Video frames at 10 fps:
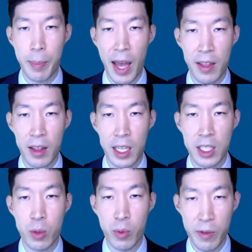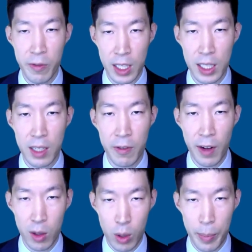pathologic reflux at
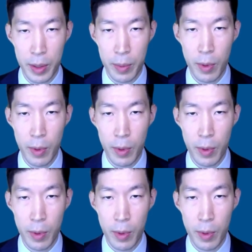follow-up,